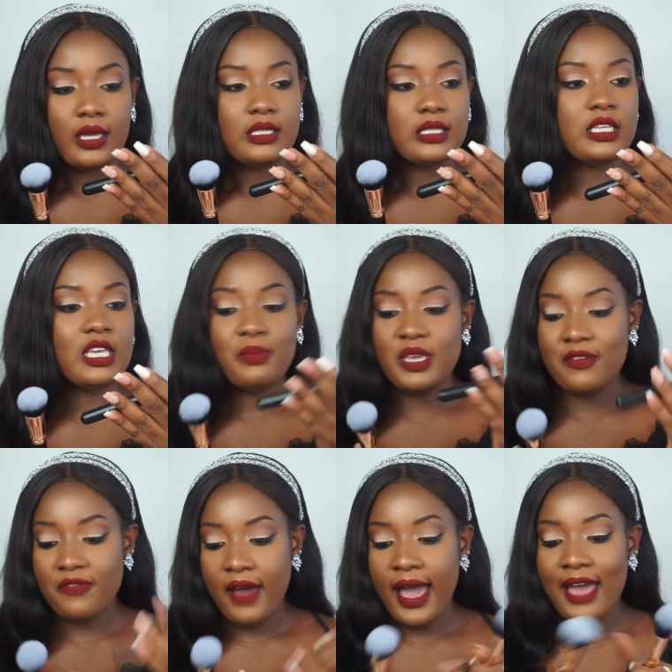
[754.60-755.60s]

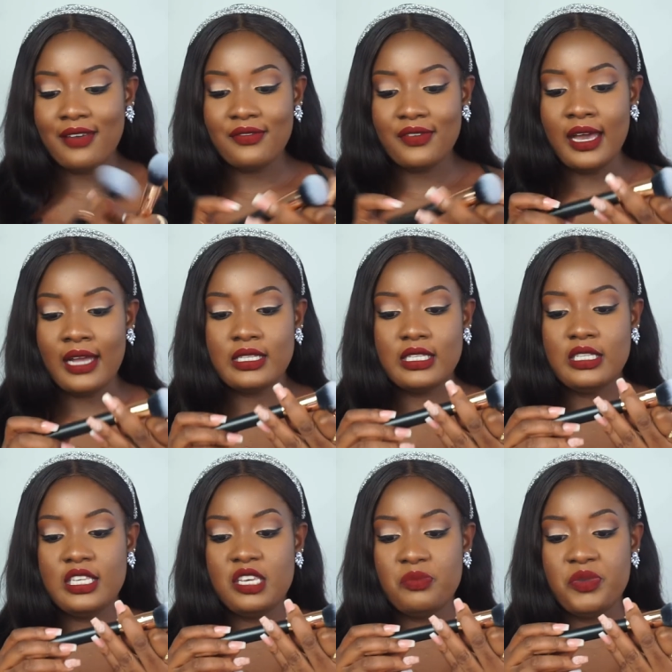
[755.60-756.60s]
CB5 and
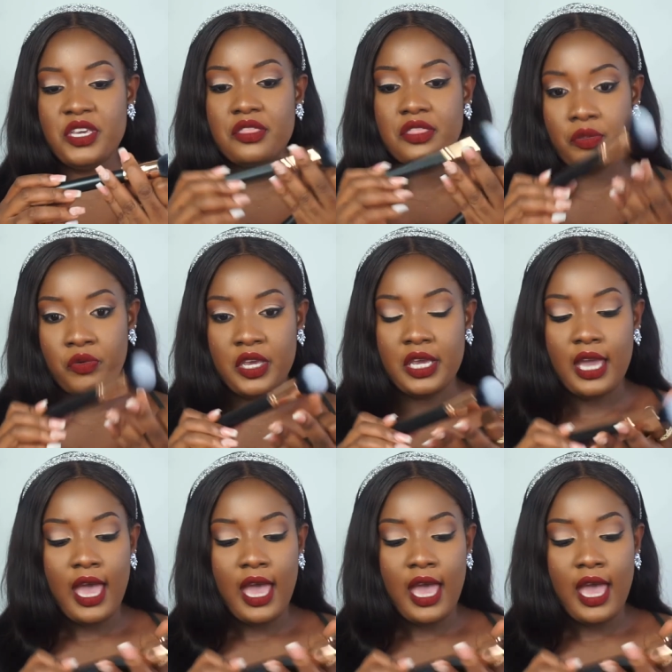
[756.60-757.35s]
CB3.